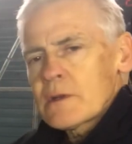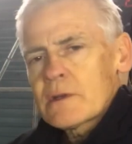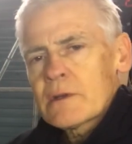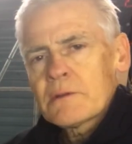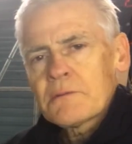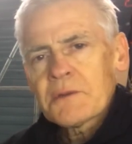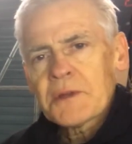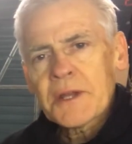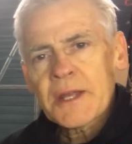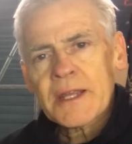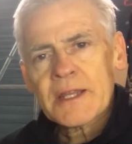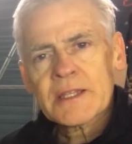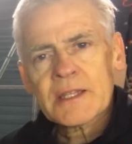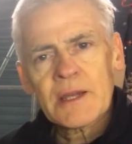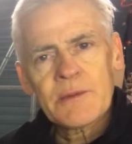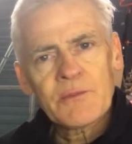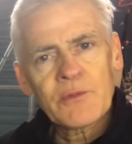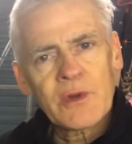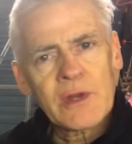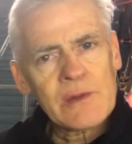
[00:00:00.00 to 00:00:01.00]
the next
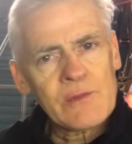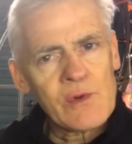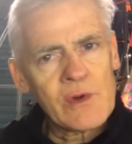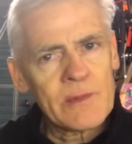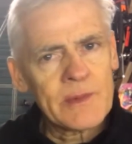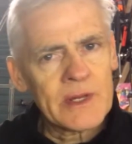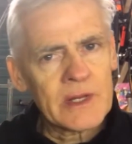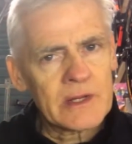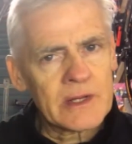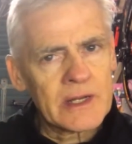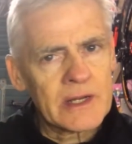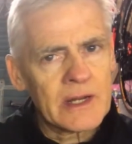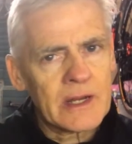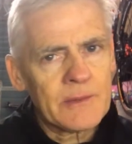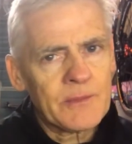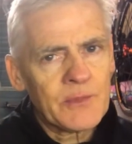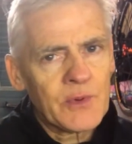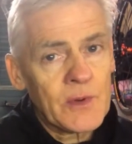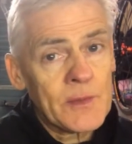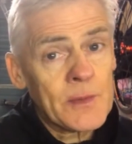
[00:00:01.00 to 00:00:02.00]
submarine we'll be looking
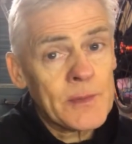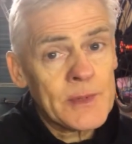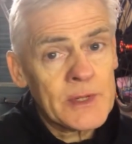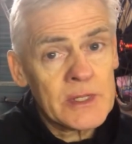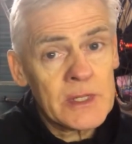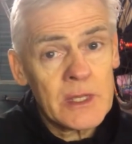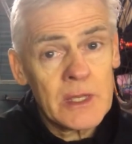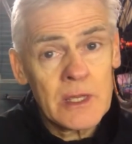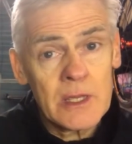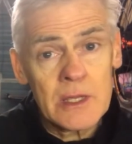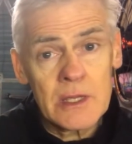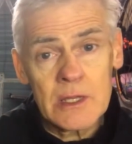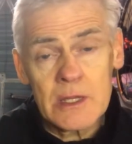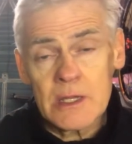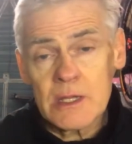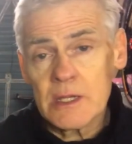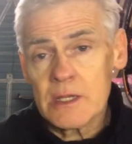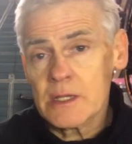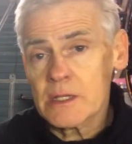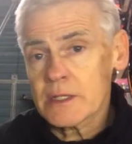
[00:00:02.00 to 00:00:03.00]
at probably
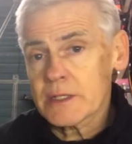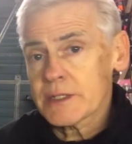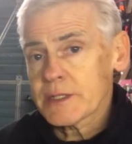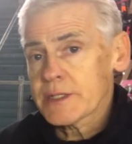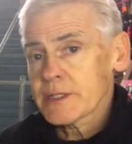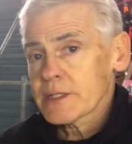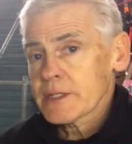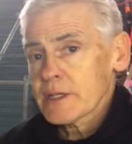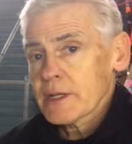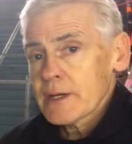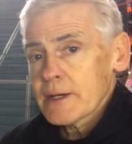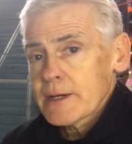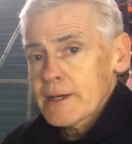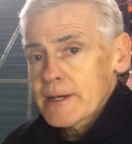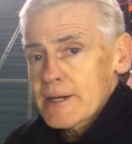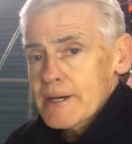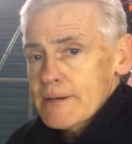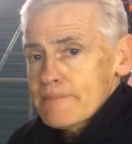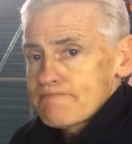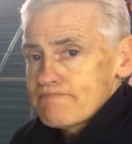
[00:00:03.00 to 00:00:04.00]
is
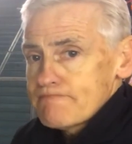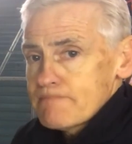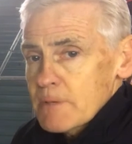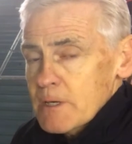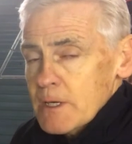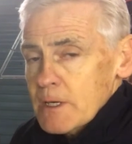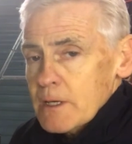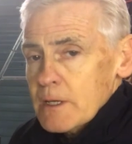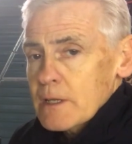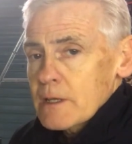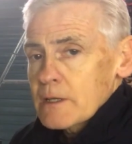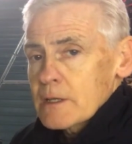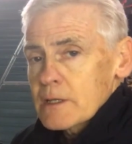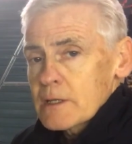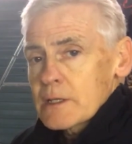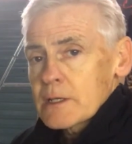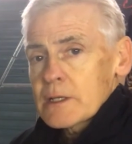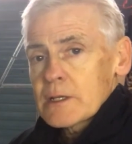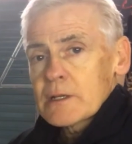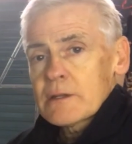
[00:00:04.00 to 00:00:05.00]

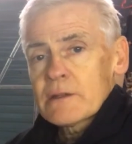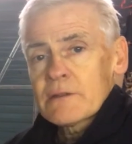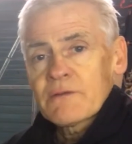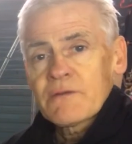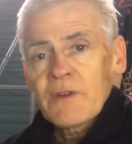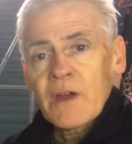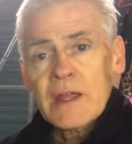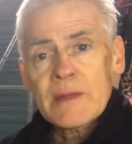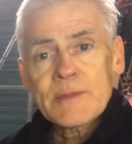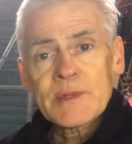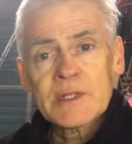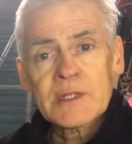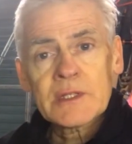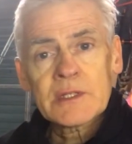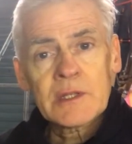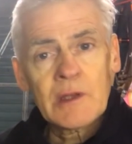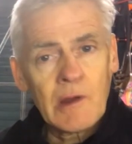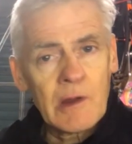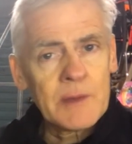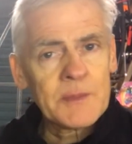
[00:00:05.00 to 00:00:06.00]
the famous
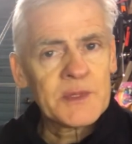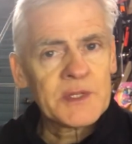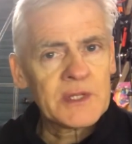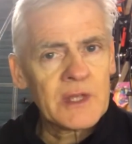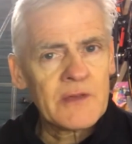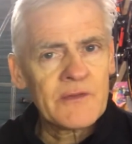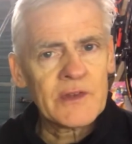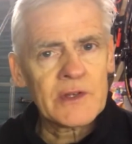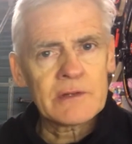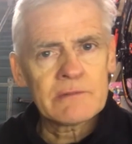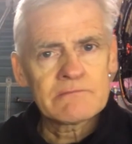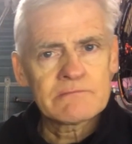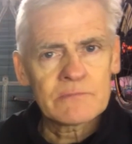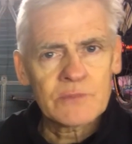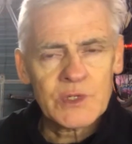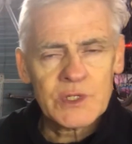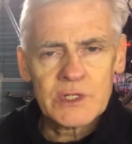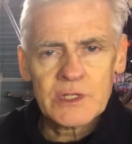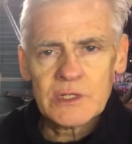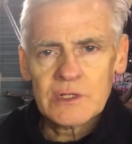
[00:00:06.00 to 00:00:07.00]
Type 7,
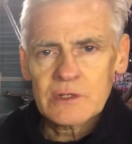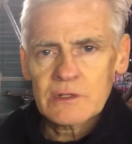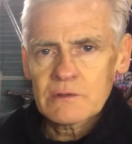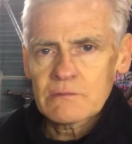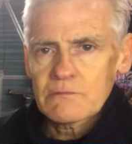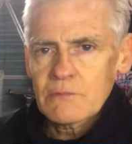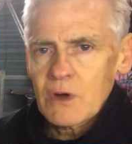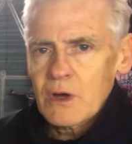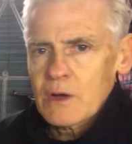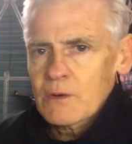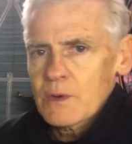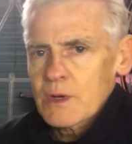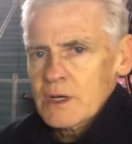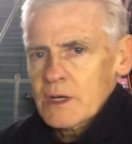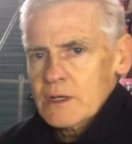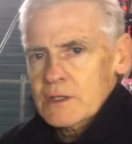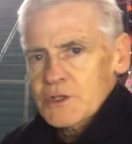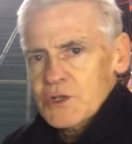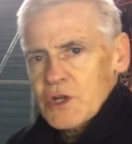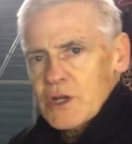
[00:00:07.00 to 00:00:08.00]
which you might well know,
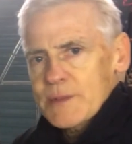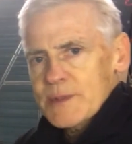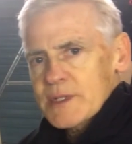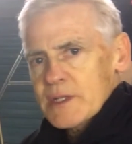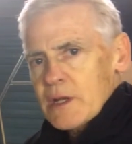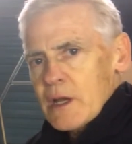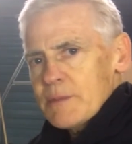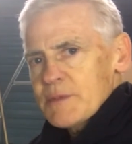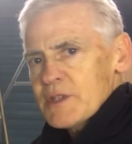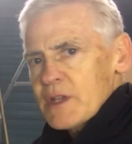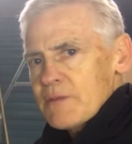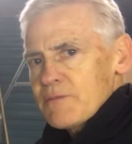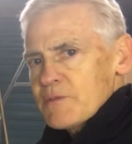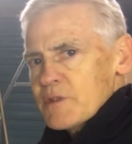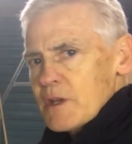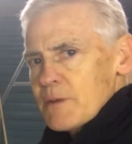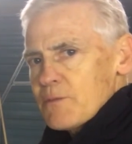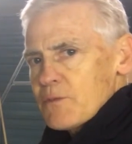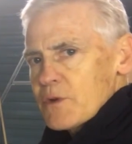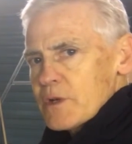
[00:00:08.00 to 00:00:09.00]
a German Type 7
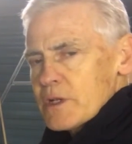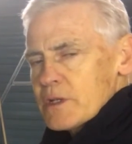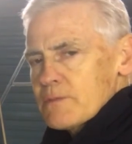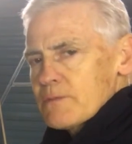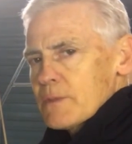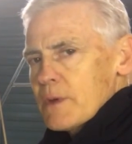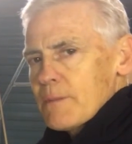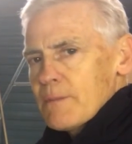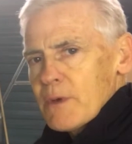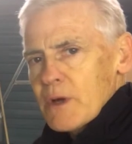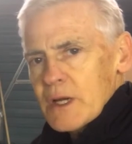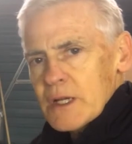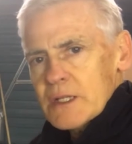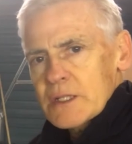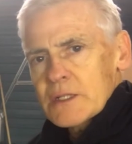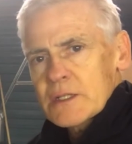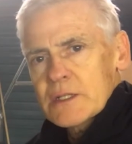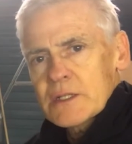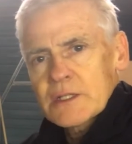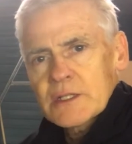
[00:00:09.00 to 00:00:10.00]
submarine.
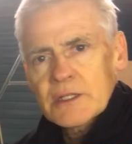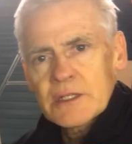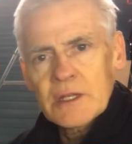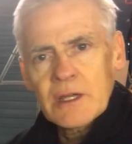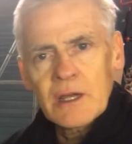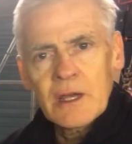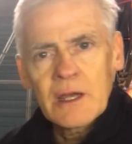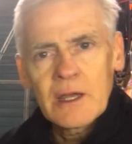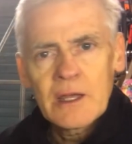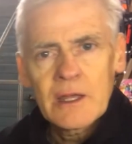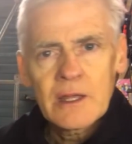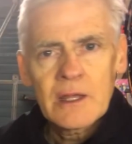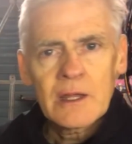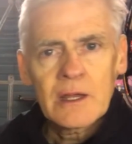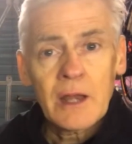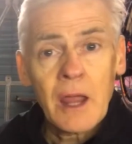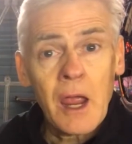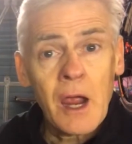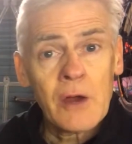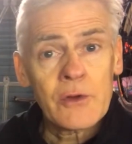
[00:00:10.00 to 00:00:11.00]
Mine is
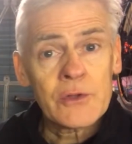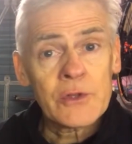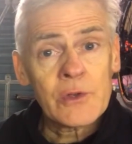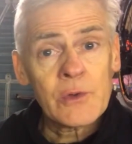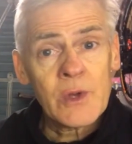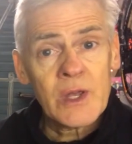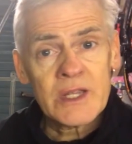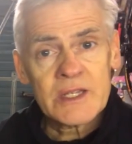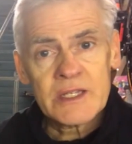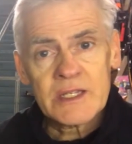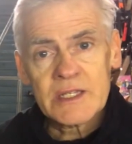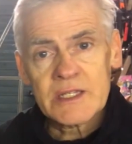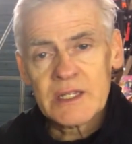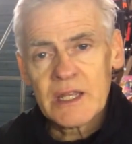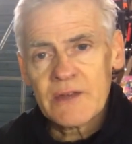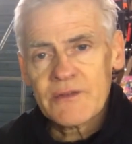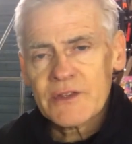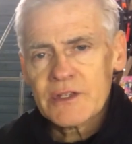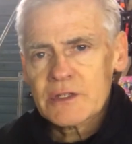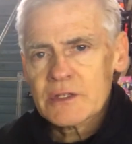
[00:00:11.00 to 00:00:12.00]
now
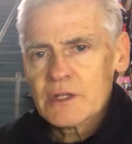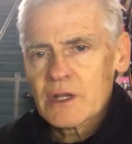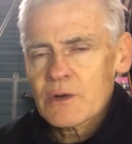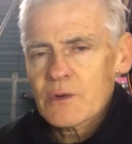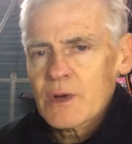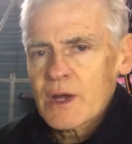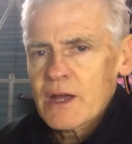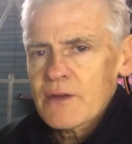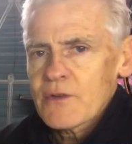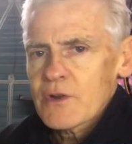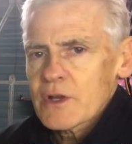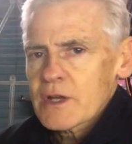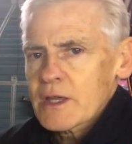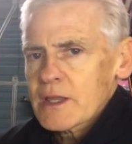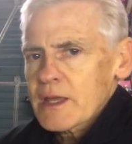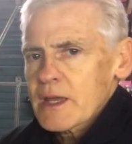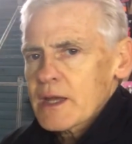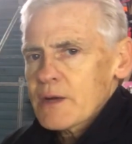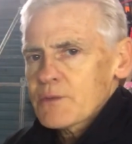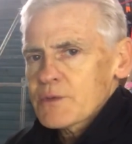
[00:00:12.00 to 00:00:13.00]
U-87, so we'll have a look at
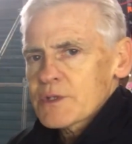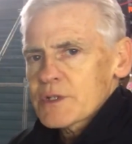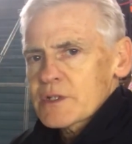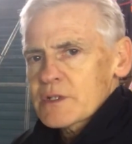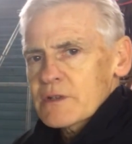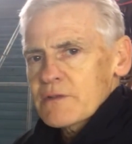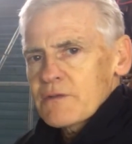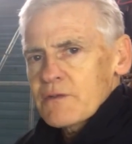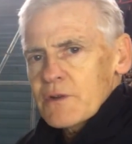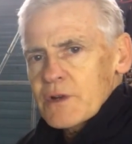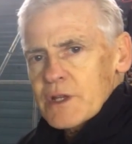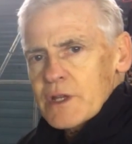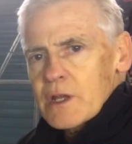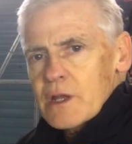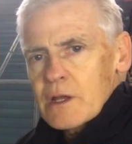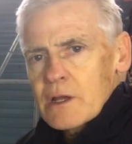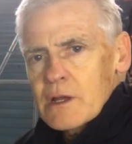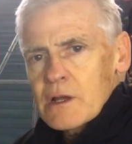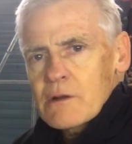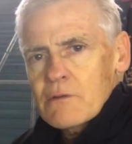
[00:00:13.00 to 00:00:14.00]
that, which is a fully
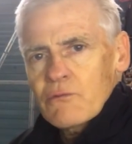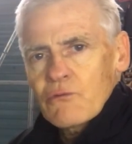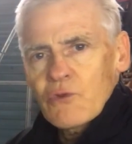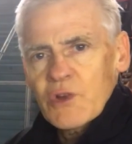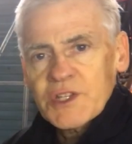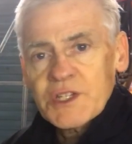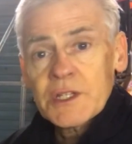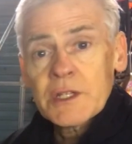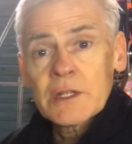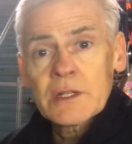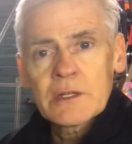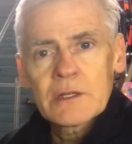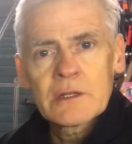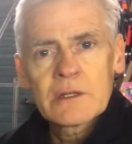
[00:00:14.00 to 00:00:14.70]
rusted